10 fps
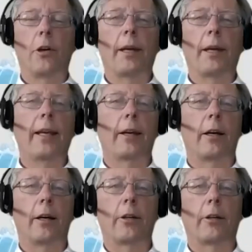not making it
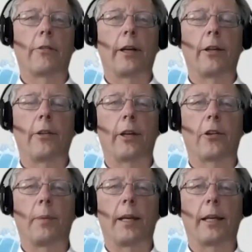harder. If anything,
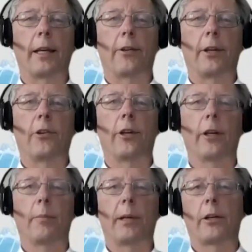it's making it
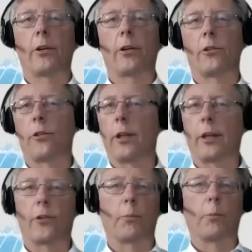easier because
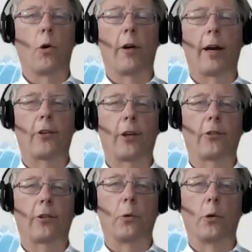there's more
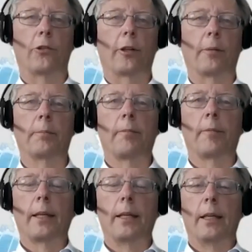access to water.
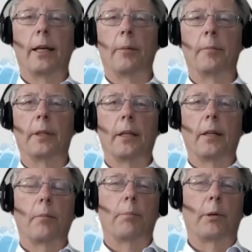
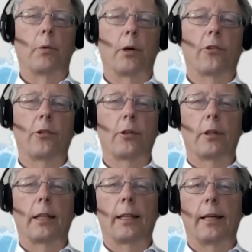But what's
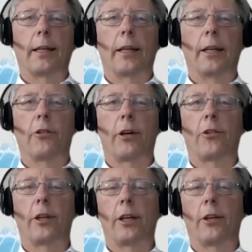
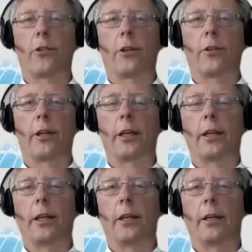interesting is that
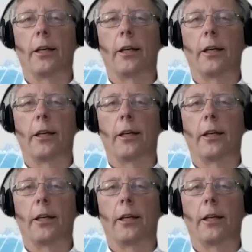the